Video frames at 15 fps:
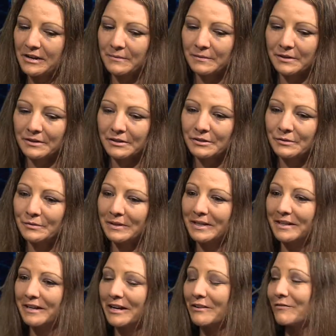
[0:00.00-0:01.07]
you know,
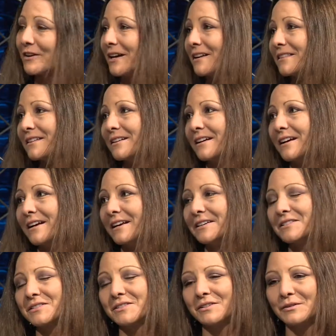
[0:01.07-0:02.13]
we got fight of the
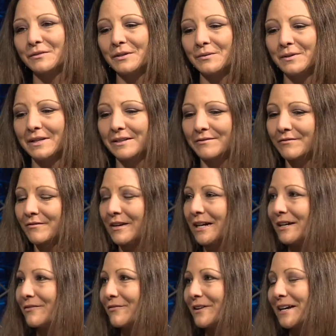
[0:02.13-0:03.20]
night, so we went
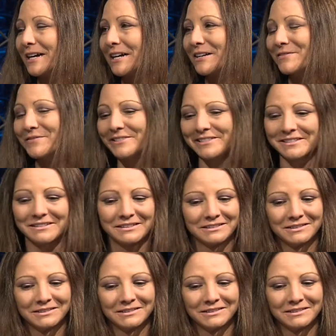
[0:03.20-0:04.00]
5-5s.